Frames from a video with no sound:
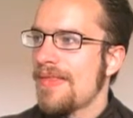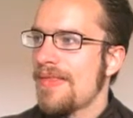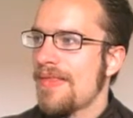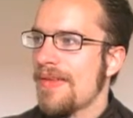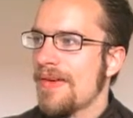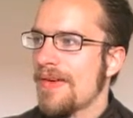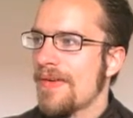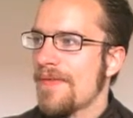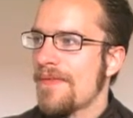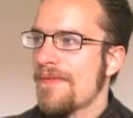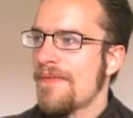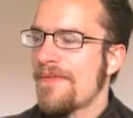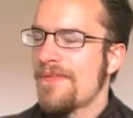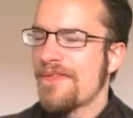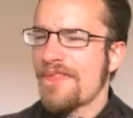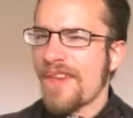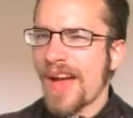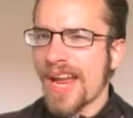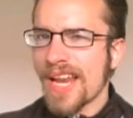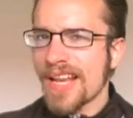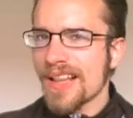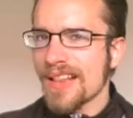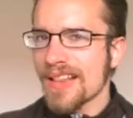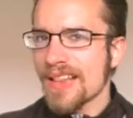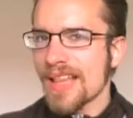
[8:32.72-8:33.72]
The
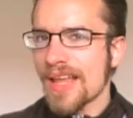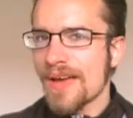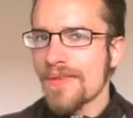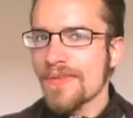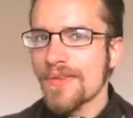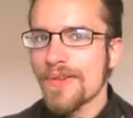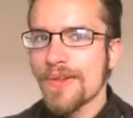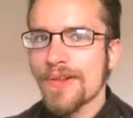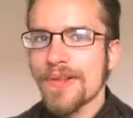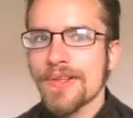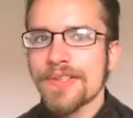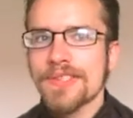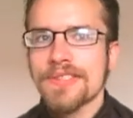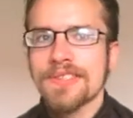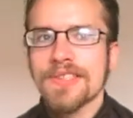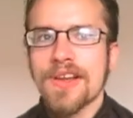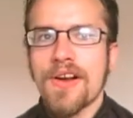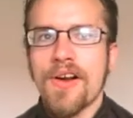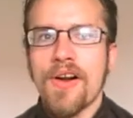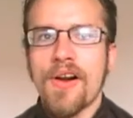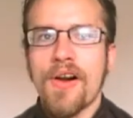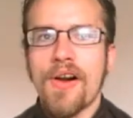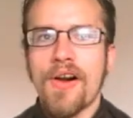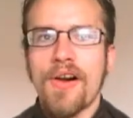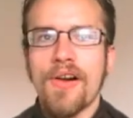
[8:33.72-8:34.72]
final levels
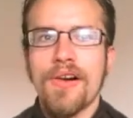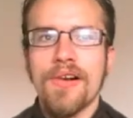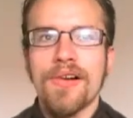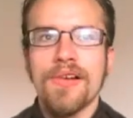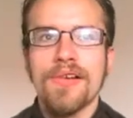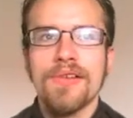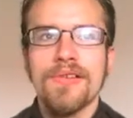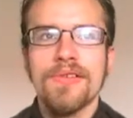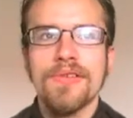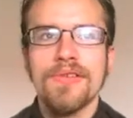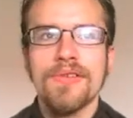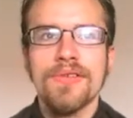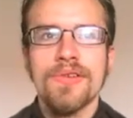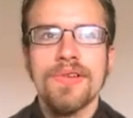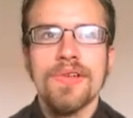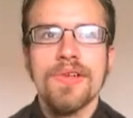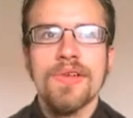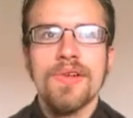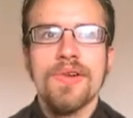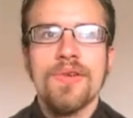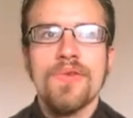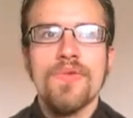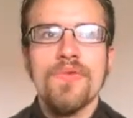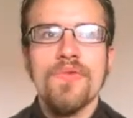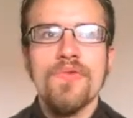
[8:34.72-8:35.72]
are
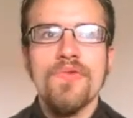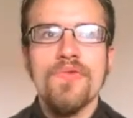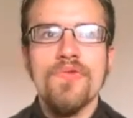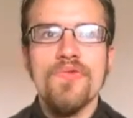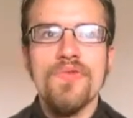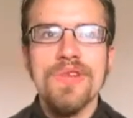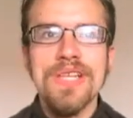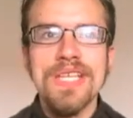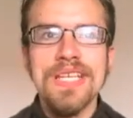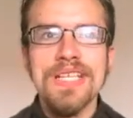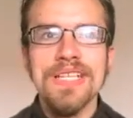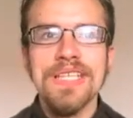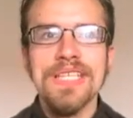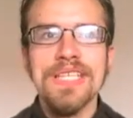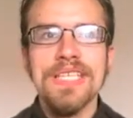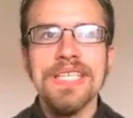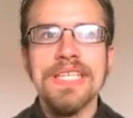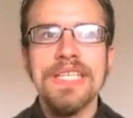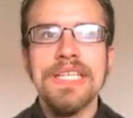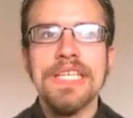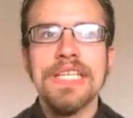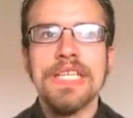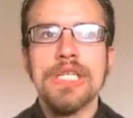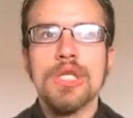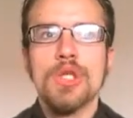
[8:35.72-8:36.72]

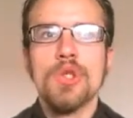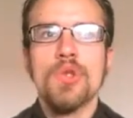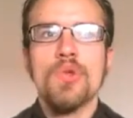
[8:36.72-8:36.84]
really,